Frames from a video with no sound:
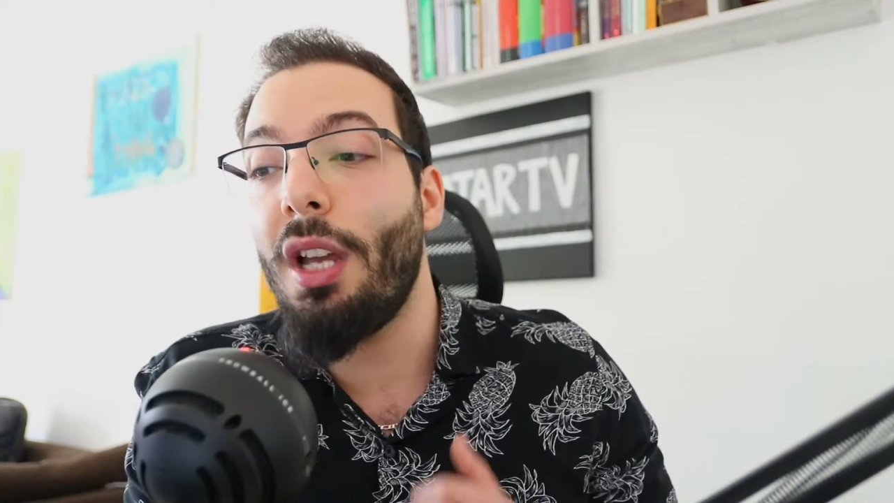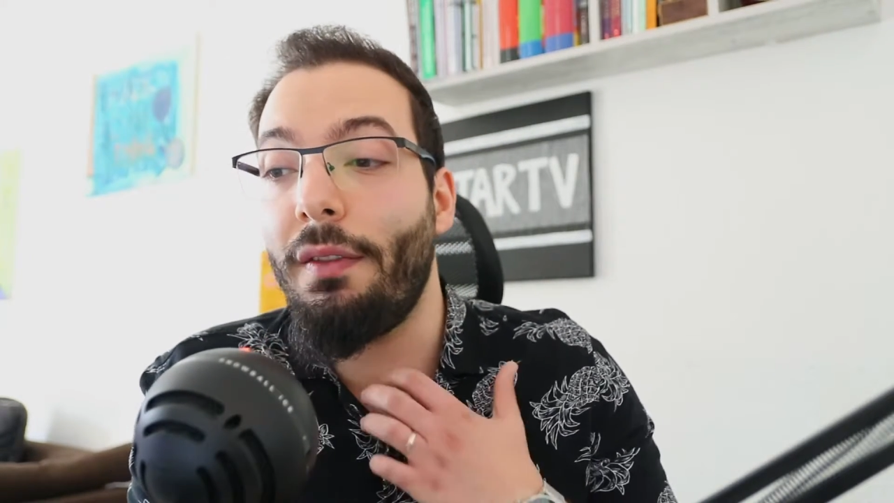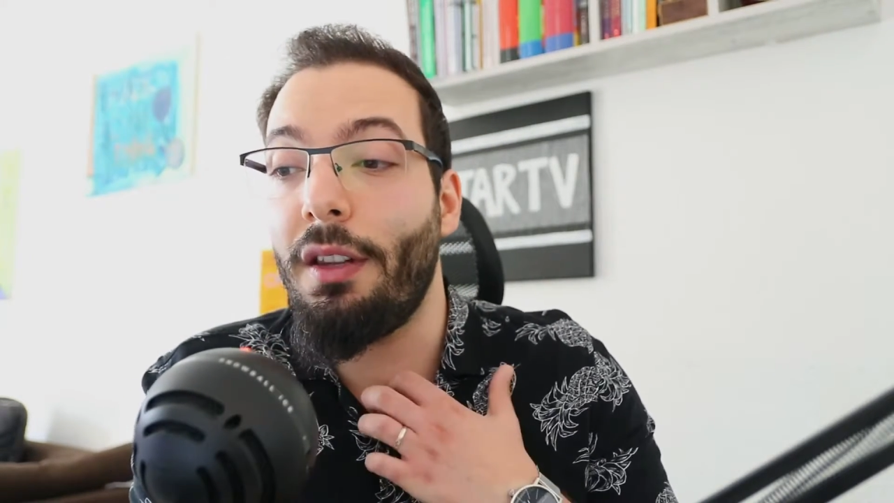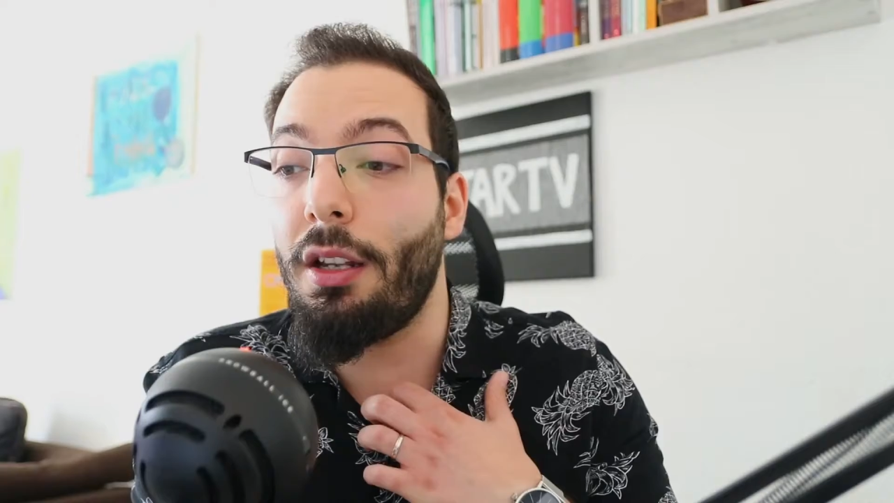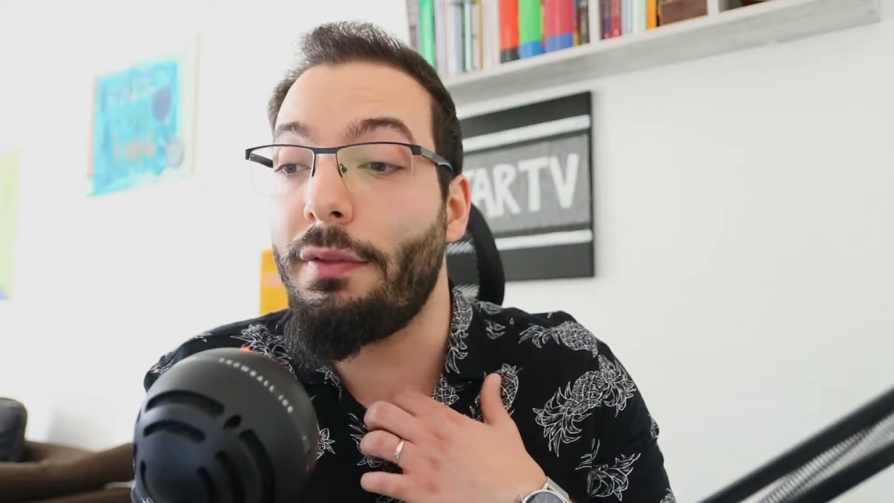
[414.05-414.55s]

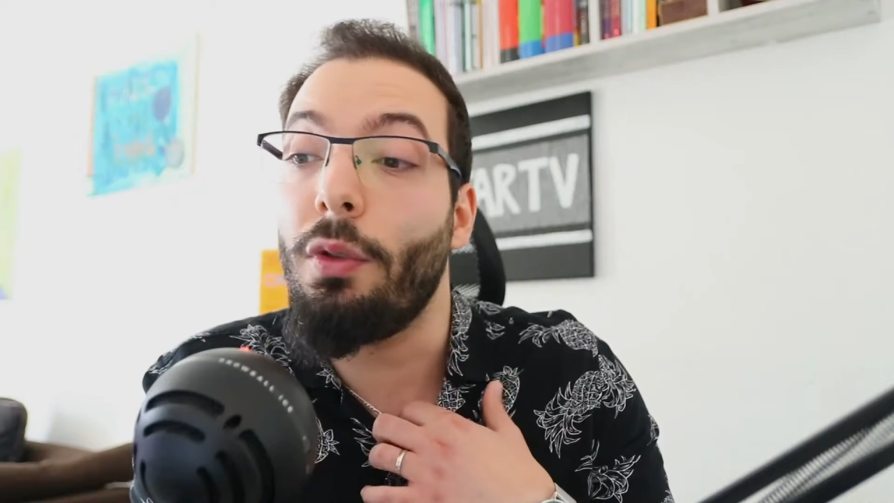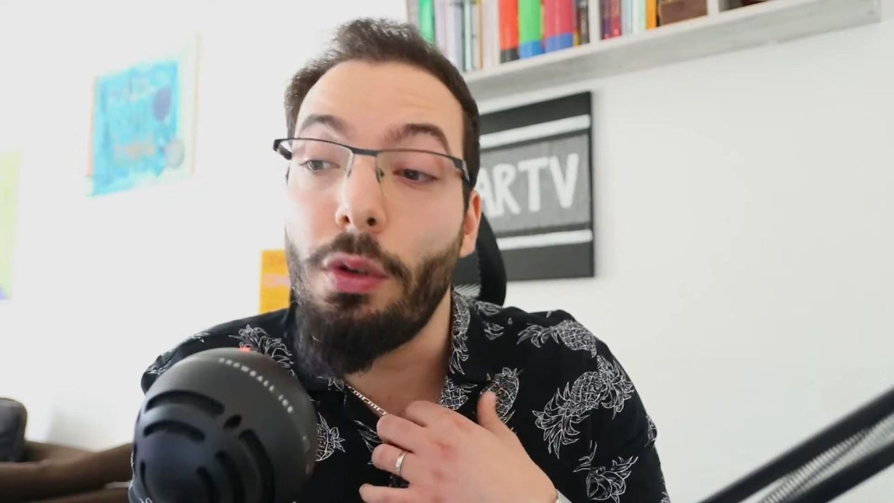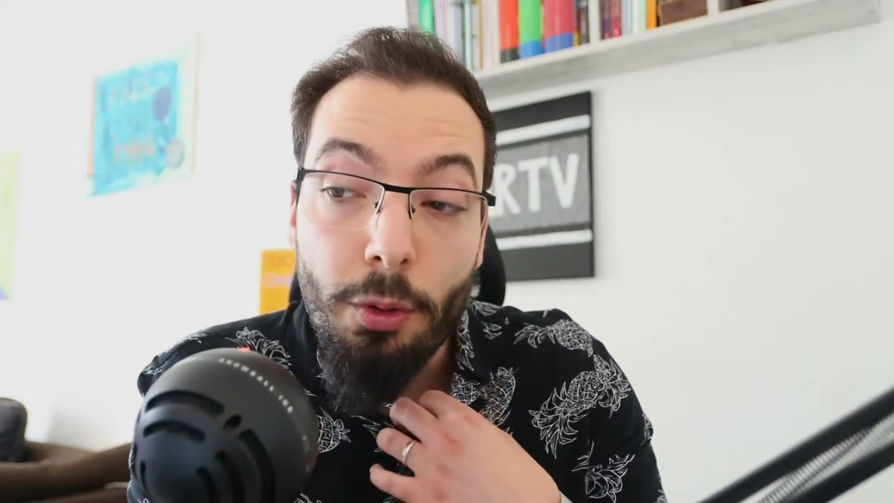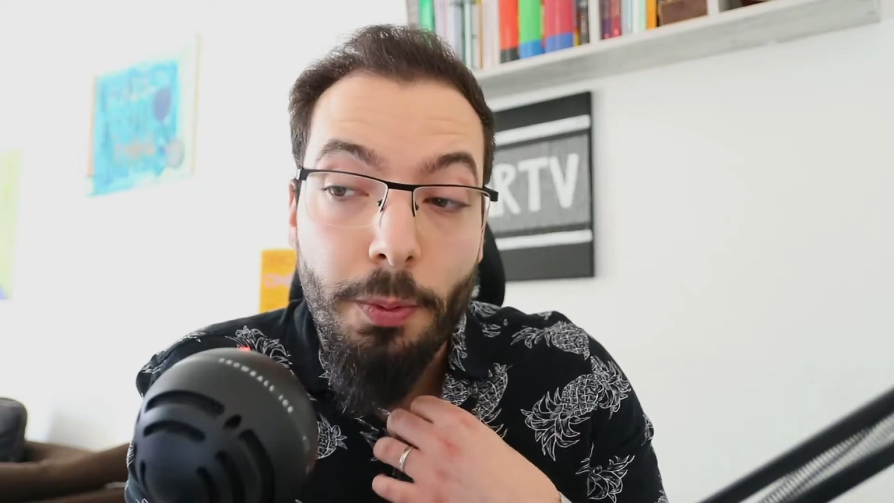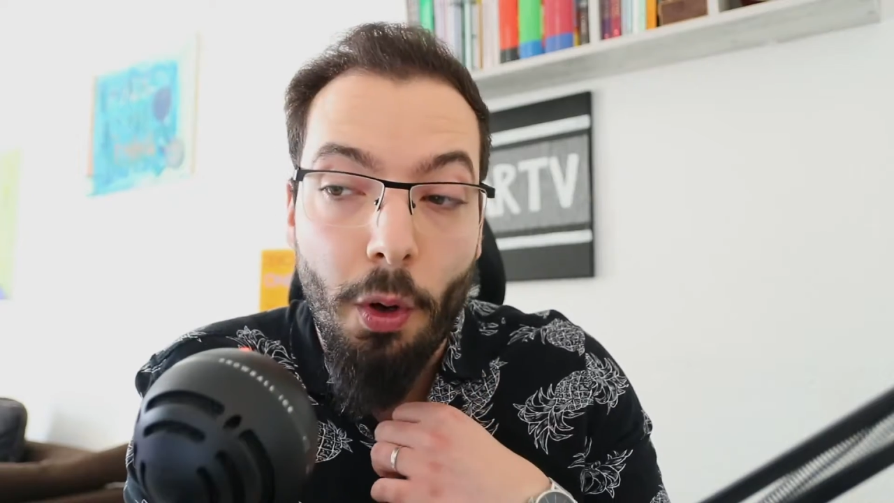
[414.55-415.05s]
have a lot of
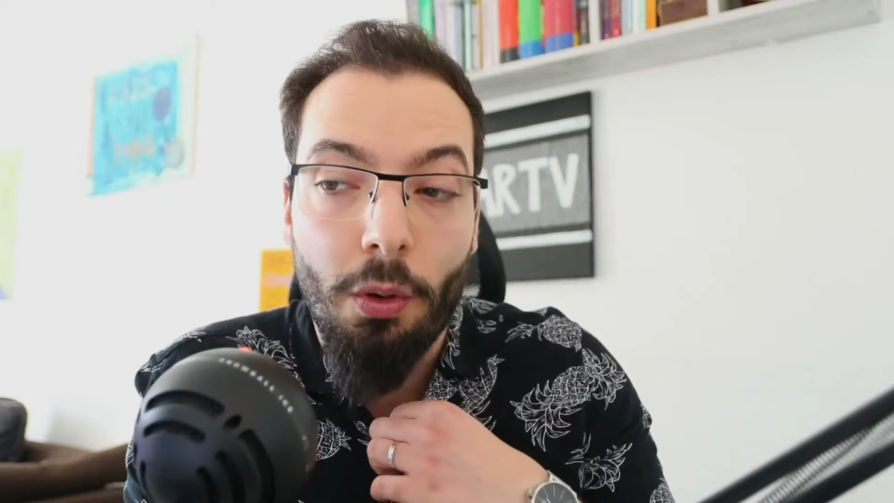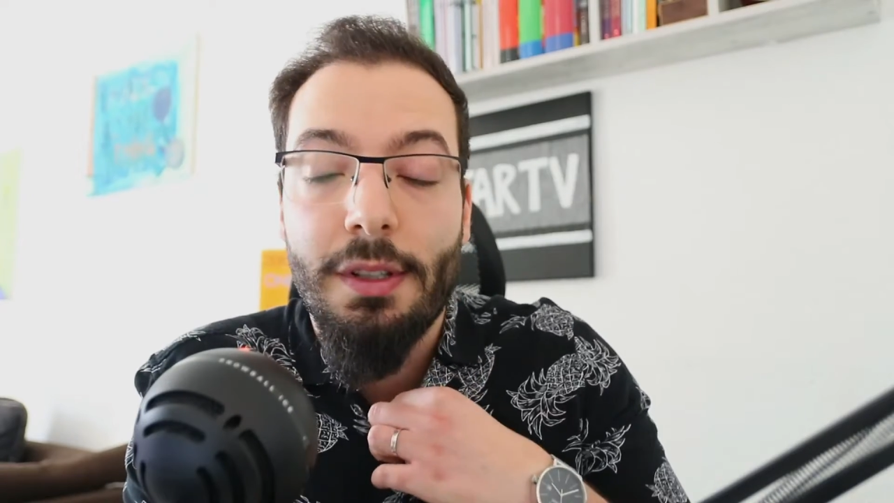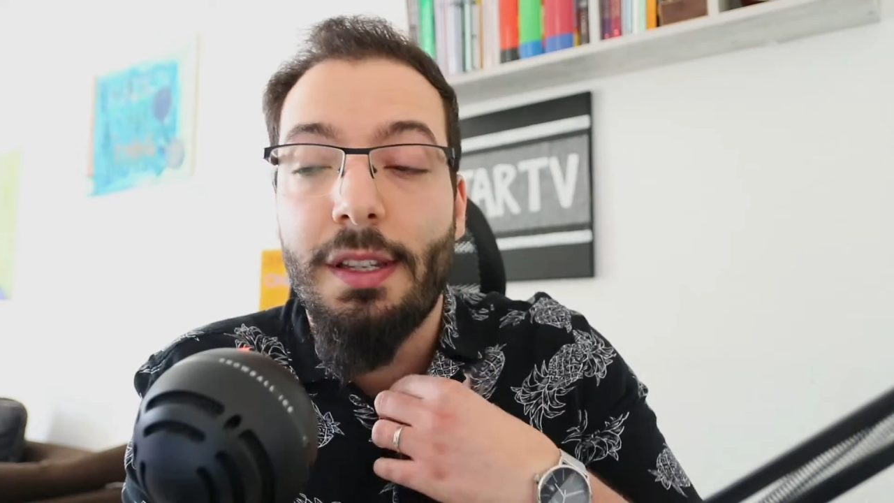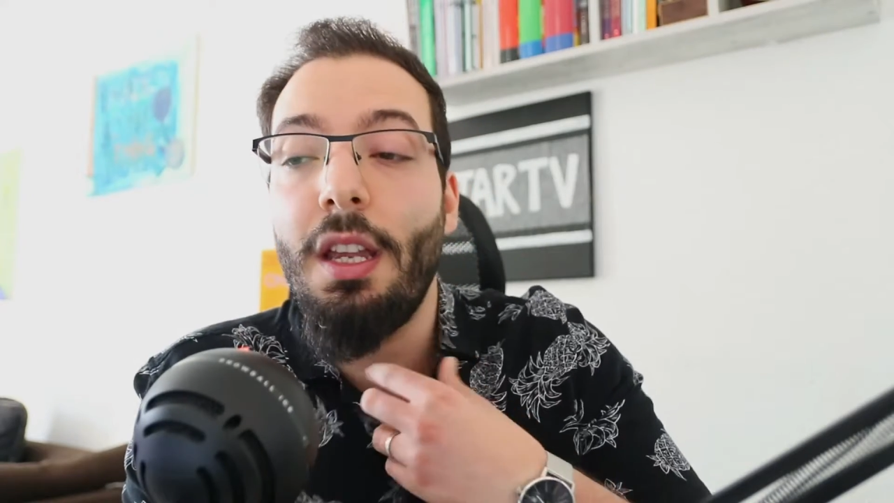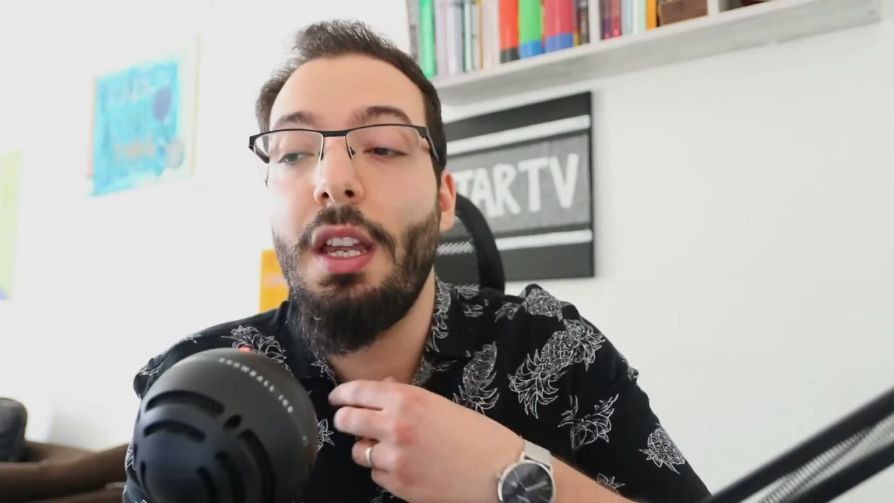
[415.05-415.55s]
loopholes